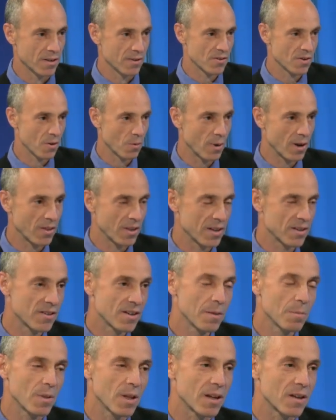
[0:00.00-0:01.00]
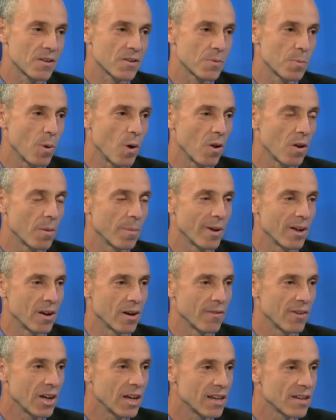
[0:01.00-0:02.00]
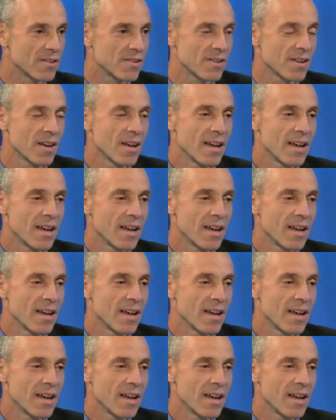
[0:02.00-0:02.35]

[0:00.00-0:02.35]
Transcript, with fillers: So while they seem like a small amount of ice,